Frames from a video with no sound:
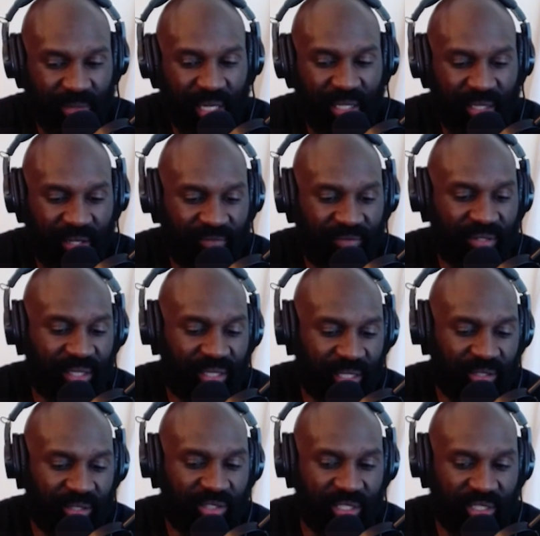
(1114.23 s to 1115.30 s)
I definitely
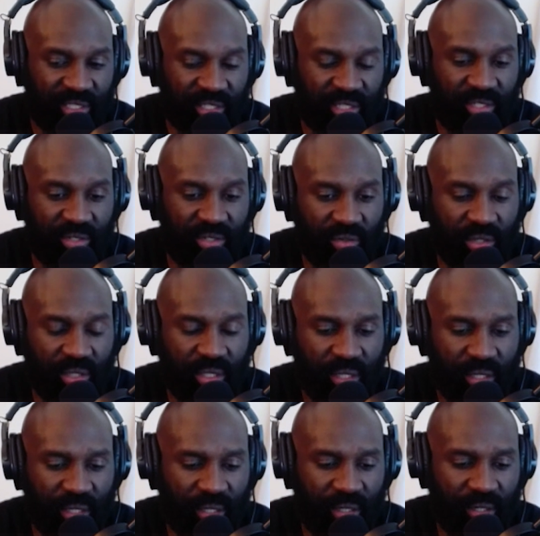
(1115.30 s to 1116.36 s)
think you should secure
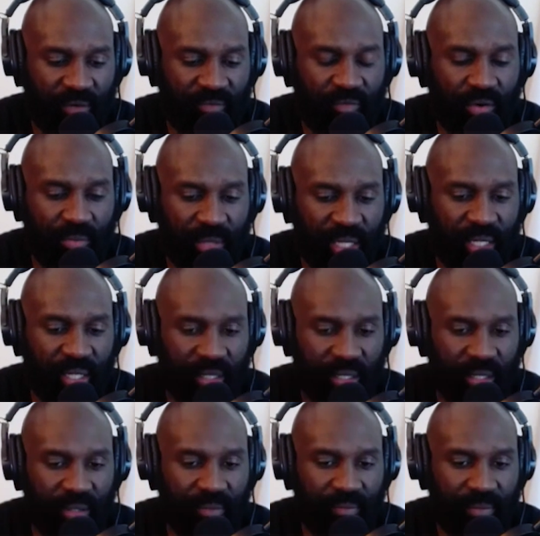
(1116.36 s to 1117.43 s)
a form of
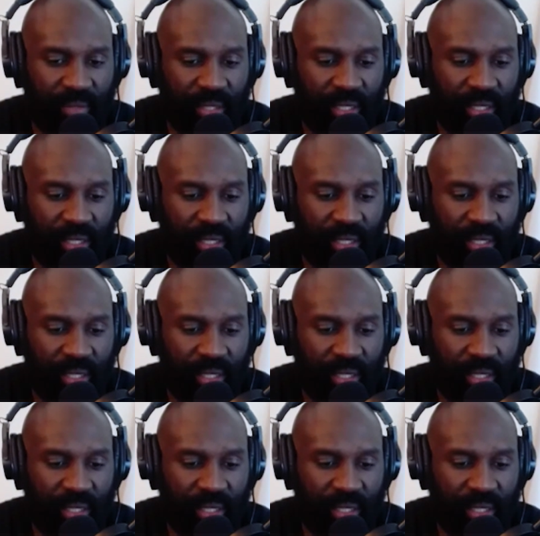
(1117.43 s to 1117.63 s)
income